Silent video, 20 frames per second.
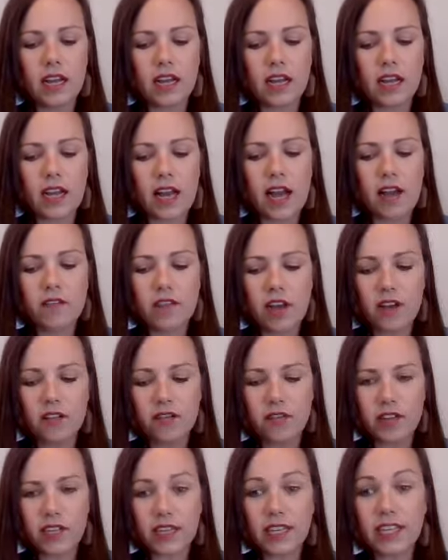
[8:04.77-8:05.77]
that
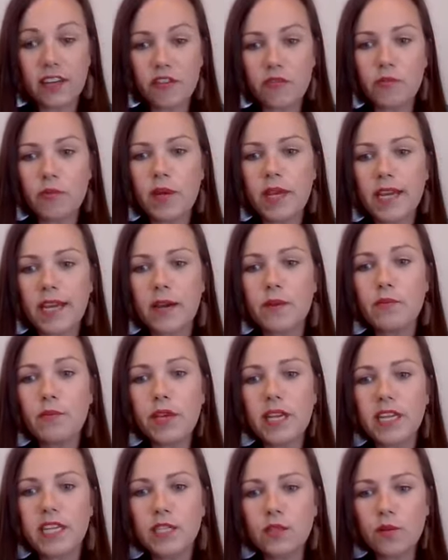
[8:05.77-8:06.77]
feeling of being at
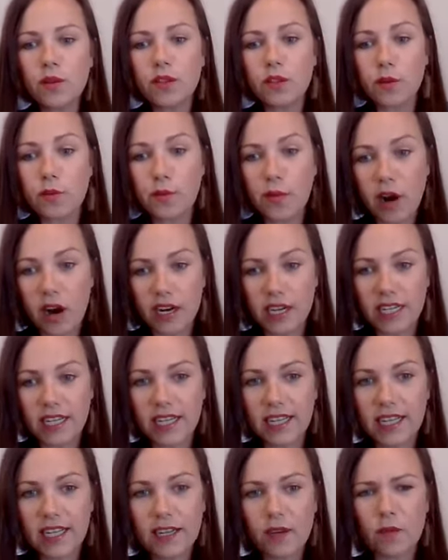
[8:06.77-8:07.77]
peace with their body,
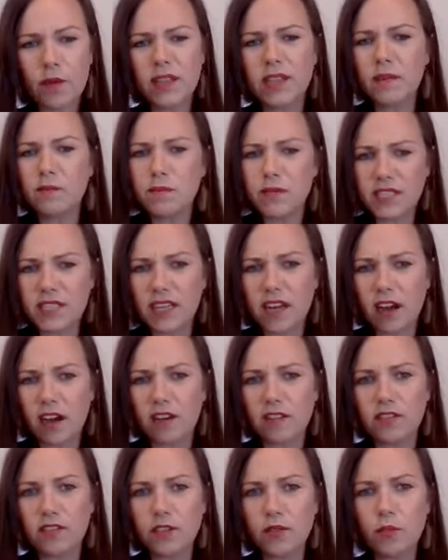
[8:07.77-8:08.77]
with
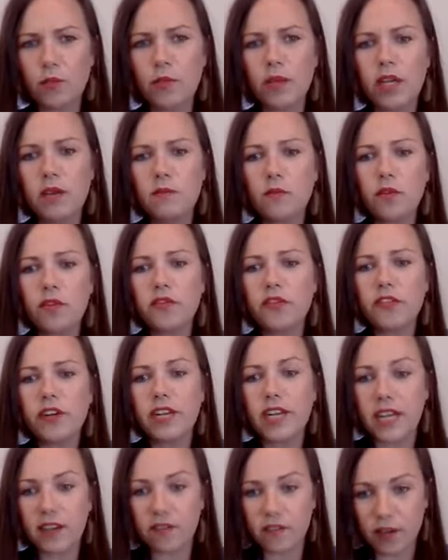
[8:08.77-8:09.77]
themselves, being more
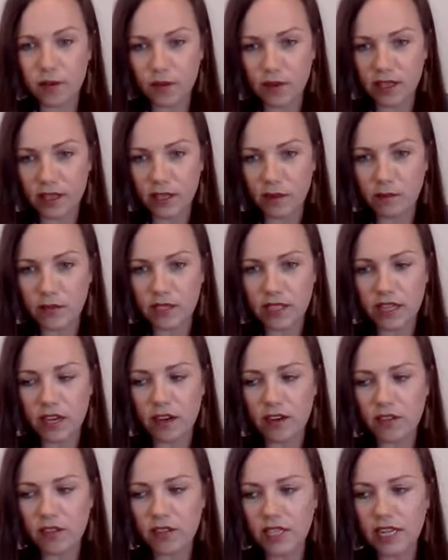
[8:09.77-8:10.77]
forgiving with
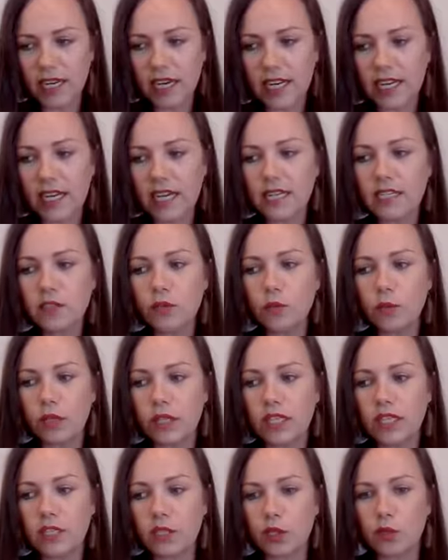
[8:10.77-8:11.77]
themselves, and I guess
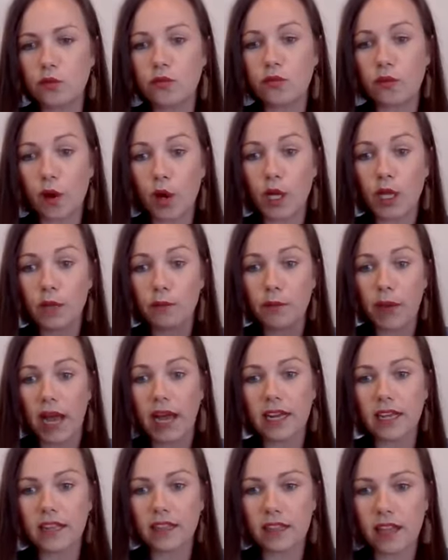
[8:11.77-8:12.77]
really just falling back
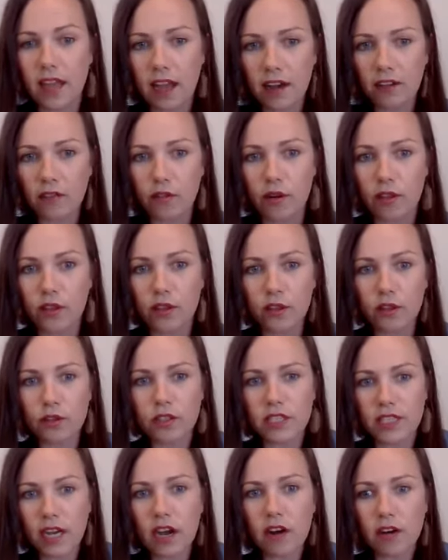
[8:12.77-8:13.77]
in love with
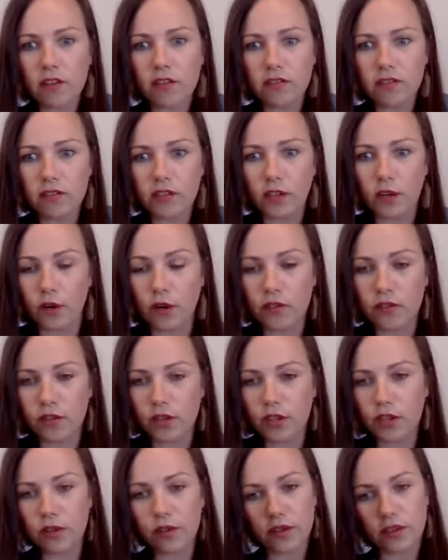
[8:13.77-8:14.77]
yourself.
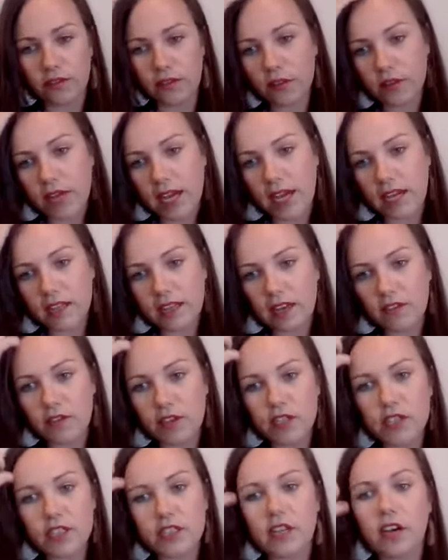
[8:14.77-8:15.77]
If you can't love
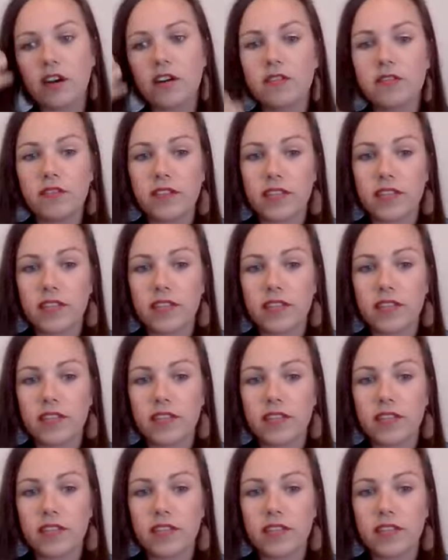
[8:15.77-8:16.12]
yourself,